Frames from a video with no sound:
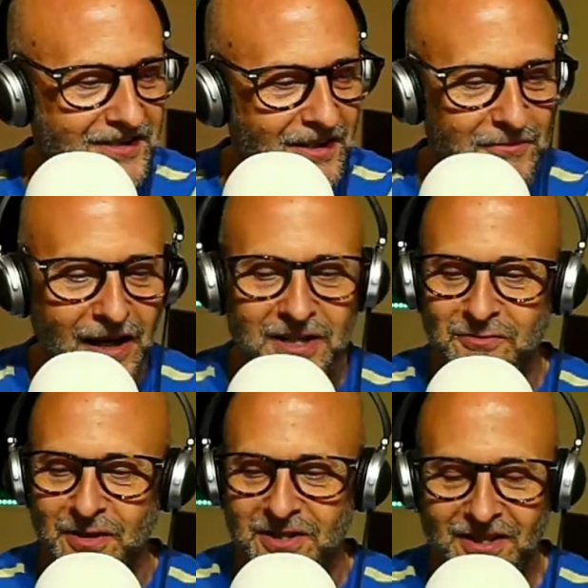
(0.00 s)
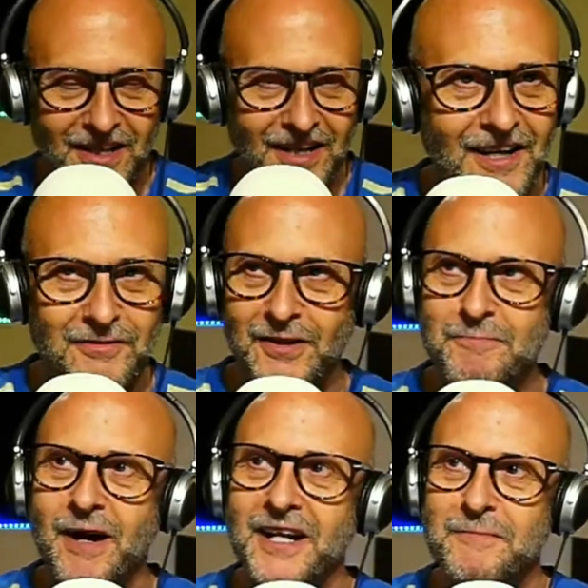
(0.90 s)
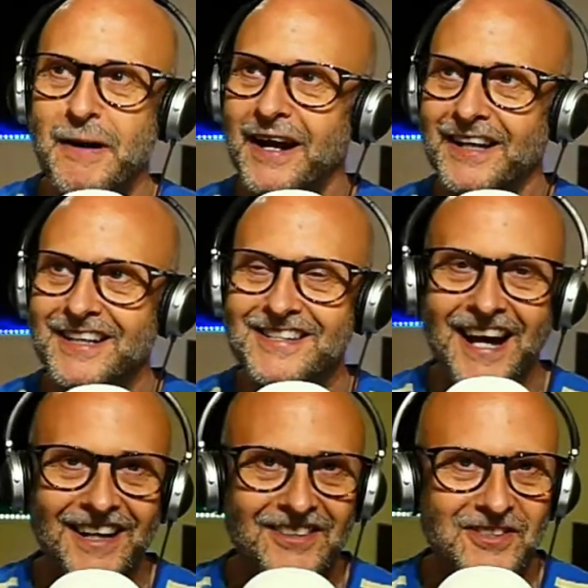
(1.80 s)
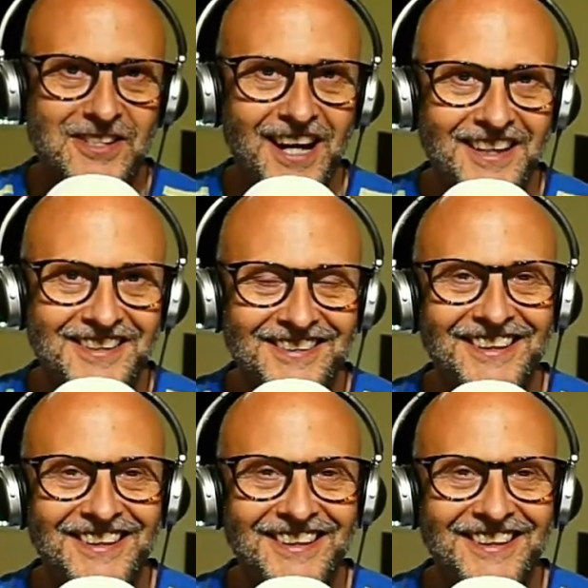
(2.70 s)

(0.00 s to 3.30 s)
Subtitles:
So thanks, Rich, for the minor panic attack I just had.